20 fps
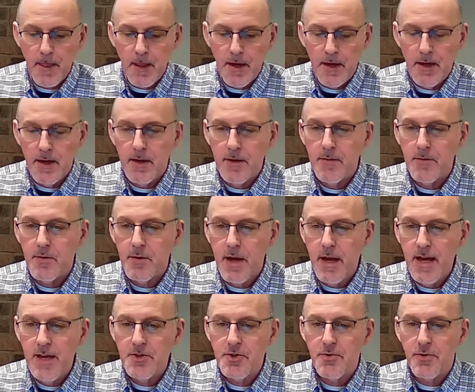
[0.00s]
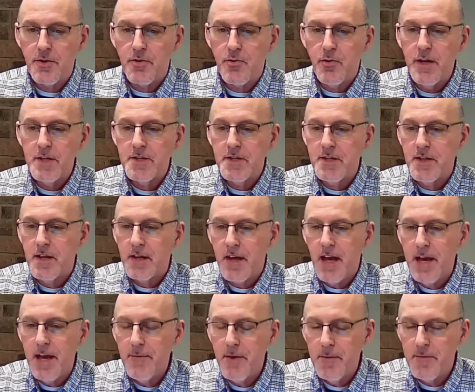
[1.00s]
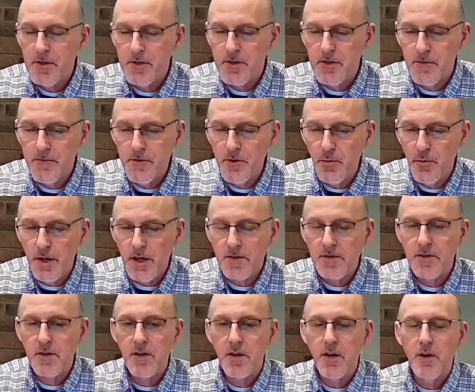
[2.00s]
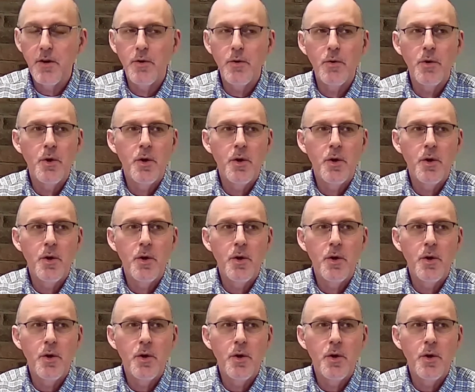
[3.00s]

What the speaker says: answer a question that came up just a few weeks ago.